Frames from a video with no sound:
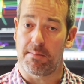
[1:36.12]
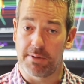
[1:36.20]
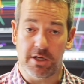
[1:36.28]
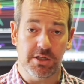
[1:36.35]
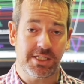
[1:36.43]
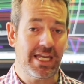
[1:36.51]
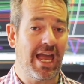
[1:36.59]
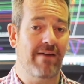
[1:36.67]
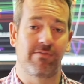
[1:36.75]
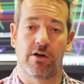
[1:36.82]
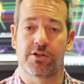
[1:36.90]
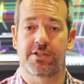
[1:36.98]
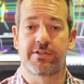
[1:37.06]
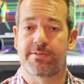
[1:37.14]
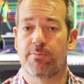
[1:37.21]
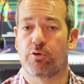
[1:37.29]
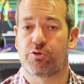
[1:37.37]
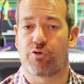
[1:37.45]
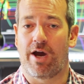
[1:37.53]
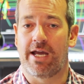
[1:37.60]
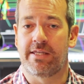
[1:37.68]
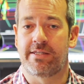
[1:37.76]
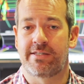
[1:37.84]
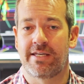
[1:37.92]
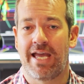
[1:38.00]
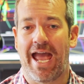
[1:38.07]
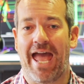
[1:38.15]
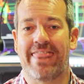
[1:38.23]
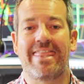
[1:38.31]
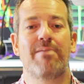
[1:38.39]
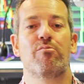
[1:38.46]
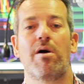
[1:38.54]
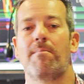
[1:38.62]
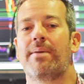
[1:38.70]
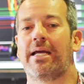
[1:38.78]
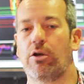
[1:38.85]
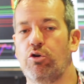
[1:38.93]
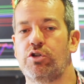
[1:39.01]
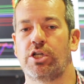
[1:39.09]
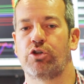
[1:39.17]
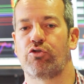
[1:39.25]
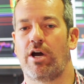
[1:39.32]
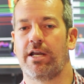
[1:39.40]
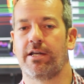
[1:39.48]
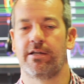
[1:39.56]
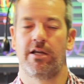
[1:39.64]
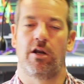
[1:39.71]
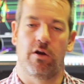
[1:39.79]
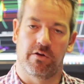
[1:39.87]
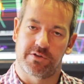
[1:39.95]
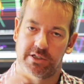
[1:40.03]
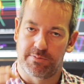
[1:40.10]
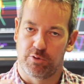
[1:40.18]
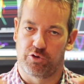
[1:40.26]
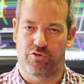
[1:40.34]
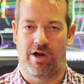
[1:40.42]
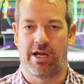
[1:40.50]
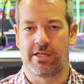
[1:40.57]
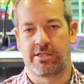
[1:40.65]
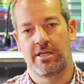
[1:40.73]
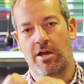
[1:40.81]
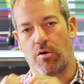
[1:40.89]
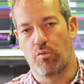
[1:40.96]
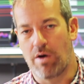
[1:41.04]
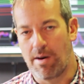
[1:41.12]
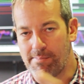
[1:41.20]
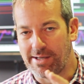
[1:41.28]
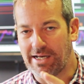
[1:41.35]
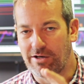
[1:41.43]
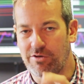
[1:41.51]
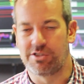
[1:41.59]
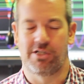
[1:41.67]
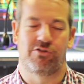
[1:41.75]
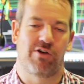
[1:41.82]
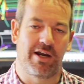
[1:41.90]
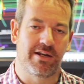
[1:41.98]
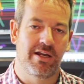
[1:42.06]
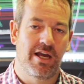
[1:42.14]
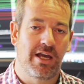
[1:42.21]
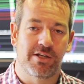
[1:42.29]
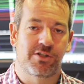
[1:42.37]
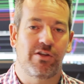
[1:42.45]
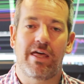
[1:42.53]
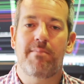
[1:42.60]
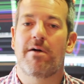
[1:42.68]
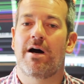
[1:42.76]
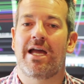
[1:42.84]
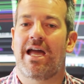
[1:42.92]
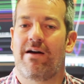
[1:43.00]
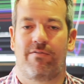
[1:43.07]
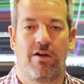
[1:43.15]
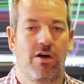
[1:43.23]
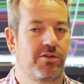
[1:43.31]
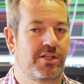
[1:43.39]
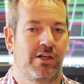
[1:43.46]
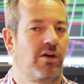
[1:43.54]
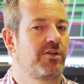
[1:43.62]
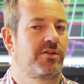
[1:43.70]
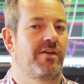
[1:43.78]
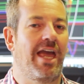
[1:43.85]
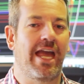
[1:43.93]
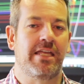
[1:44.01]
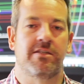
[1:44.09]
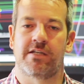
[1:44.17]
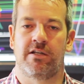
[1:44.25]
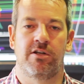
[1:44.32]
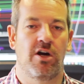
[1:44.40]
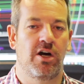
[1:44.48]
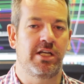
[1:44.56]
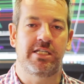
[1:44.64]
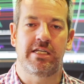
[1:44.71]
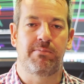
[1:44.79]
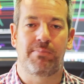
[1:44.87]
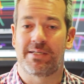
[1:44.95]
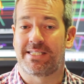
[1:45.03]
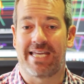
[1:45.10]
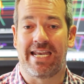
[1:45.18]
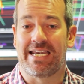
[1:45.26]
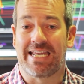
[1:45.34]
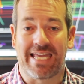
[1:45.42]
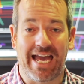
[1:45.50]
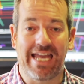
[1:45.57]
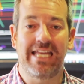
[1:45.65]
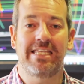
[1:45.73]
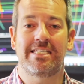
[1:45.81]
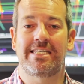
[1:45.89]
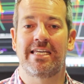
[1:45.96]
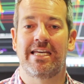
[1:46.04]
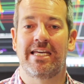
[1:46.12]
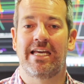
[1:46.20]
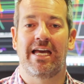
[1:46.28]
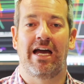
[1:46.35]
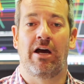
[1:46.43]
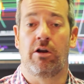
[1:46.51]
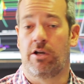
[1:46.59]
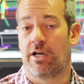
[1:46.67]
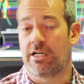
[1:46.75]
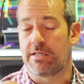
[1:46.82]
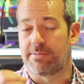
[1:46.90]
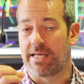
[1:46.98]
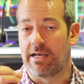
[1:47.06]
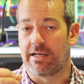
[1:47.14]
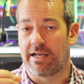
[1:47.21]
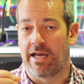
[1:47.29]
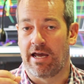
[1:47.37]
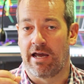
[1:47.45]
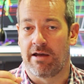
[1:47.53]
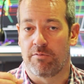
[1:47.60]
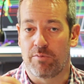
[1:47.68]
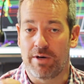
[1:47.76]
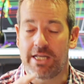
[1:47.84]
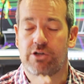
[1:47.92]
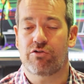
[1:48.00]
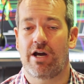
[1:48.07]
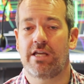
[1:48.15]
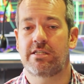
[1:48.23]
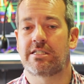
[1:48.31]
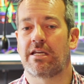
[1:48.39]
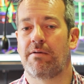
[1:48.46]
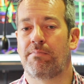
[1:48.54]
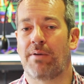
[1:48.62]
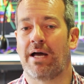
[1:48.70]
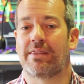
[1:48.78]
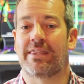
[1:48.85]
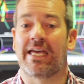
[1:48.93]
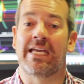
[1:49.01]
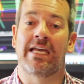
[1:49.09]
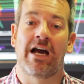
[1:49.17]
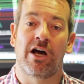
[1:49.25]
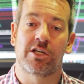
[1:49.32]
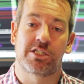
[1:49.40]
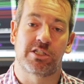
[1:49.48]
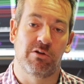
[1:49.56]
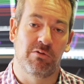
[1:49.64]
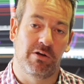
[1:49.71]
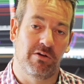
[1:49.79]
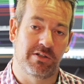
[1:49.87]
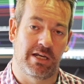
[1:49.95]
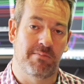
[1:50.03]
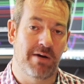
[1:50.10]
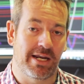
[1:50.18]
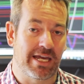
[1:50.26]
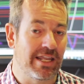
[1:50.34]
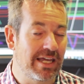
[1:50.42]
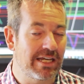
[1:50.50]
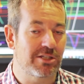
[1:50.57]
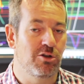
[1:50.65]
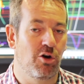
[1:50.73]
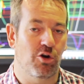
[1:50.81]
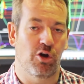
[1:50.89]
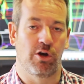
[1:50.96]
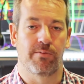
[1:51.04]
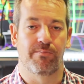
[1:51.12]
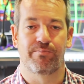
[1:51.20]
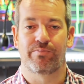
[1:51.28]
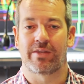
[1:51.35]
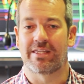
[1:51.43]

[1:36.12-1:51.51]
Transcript: because they have lots of small trades and then one big losing trade. Lots of small trades, one big losing trade. So they might have lots and lots of gains, and 90% gains, 90% winning trades, but they are still losing money, and that's not good.